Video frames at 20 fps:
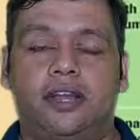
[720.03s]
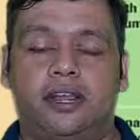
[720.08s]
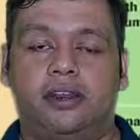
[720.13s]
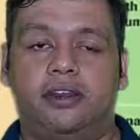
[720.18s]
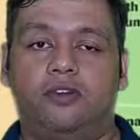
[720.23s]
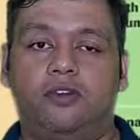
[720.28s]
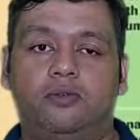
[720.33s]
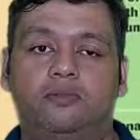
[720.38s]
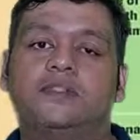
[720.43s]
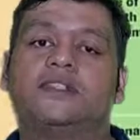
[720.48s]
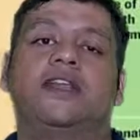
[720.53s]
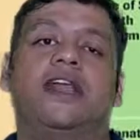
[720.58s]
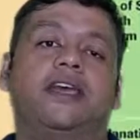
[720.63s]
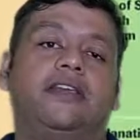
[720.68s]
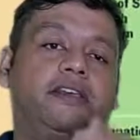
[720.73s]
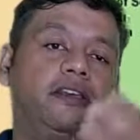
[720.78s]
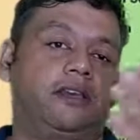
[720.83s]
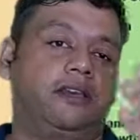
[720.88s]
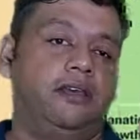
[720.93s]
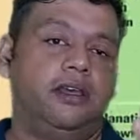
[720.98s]
anaerobes
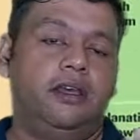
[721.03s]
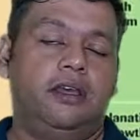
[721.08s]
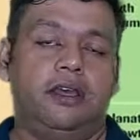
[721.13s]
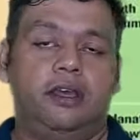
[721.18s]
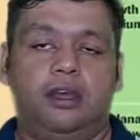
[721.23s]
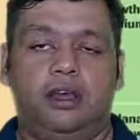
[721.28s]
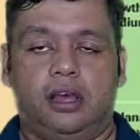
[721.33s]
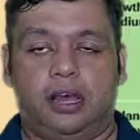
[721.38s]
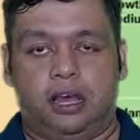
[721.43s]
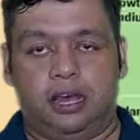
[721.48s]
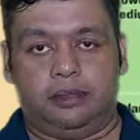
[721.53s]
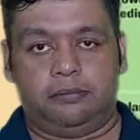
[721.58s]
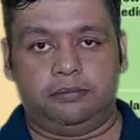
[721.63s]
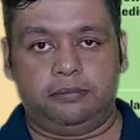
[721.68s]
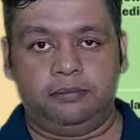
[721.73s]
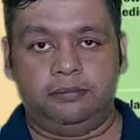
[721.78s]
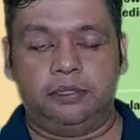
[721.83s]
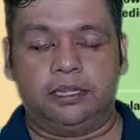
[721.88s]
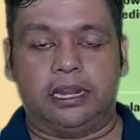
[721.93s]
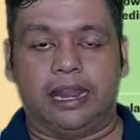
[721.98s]
like
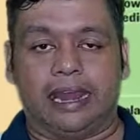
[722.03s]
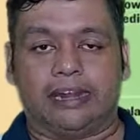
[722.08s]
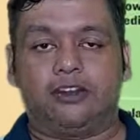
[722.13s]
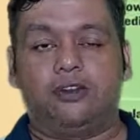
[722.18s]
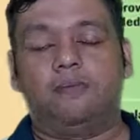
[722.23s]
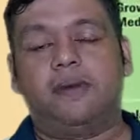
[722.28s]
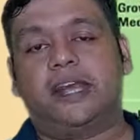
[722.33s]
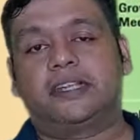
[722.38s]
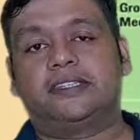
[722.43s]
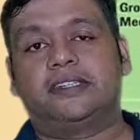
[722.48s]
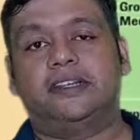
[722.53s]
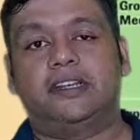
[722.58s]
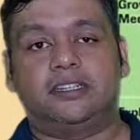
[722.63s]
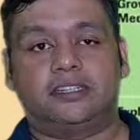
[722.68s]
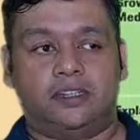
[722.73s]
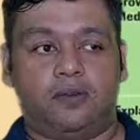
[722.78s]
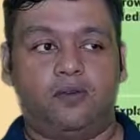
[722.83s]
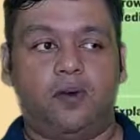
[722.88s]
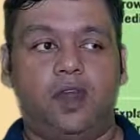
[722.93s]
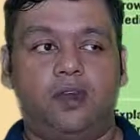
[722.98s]

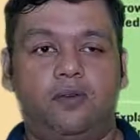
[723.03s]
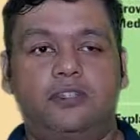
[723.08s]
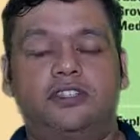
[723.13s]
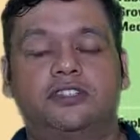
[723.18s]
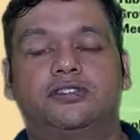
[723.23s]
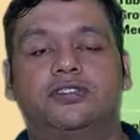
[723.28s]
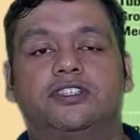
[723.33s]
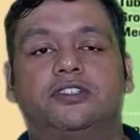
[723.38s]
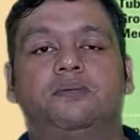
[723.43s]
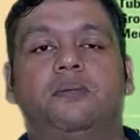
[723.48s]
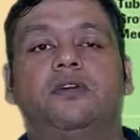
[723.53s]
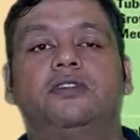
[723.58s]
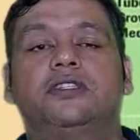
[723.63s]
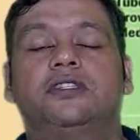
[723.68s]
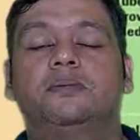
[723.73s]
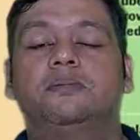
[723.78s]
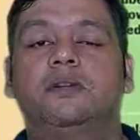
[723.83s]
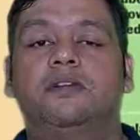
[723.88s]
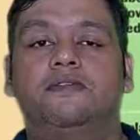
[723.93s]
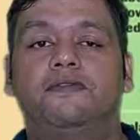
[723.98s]
Lactobacillus, the one which is
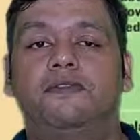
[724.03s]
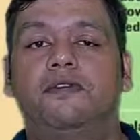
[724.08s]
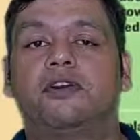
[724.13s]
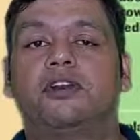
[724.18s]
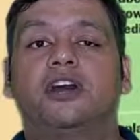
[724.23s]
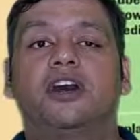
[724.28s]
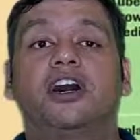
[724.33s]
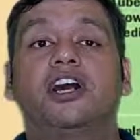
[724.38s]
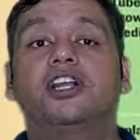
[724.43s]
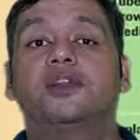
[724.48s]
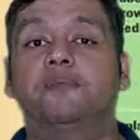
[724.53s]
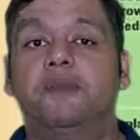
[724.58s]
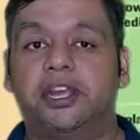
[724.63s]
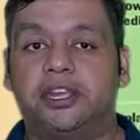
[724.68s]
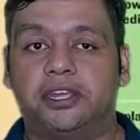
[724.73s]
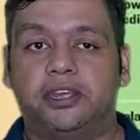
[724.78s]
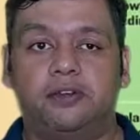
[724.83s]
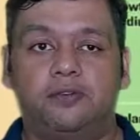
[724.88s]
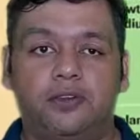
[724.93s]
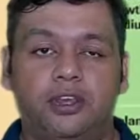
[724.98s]
responsible for curd
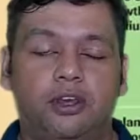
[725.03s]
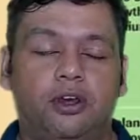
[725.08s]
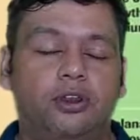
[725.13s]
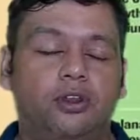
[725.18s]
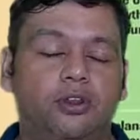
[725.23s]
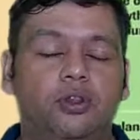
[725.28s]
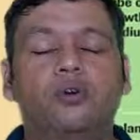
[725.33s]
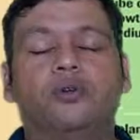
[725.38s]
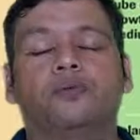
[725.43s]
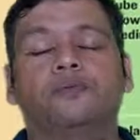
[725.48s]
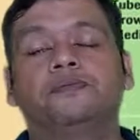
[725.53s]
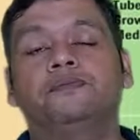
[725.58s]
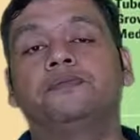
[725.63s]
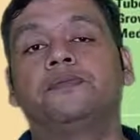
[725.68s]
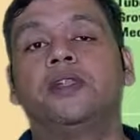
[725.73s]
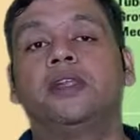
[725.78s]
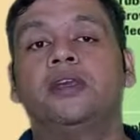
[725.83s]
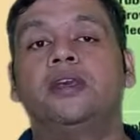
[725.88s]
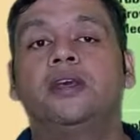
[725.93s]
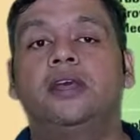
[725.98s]
making, we all know.
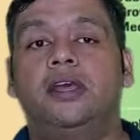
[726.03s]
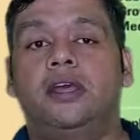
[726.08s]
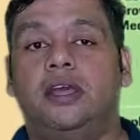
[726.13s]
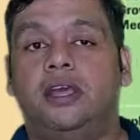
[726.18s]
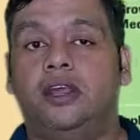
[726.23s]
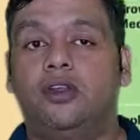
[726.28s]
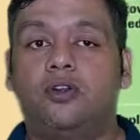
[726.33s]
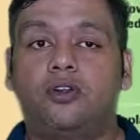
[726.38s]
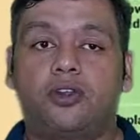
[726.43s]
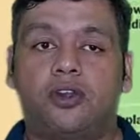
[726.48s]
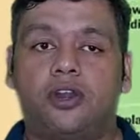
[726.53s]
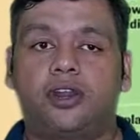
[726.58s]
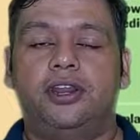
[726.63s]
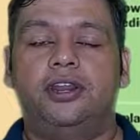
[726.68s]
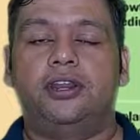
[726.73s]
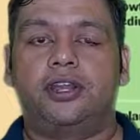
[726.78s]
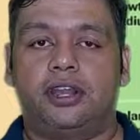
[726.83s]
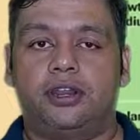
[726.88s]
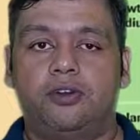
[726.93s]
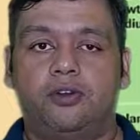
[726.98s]

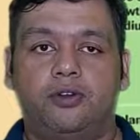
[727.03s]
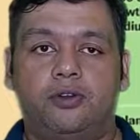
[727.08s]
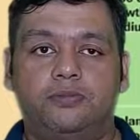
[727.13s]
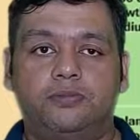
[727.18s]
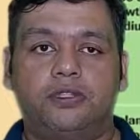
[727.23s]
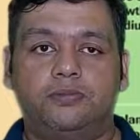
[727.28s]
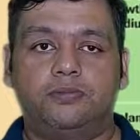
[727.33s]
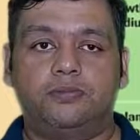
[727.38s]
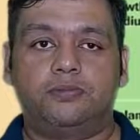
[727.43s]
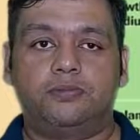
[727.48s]
Aerotolerant anaerobes.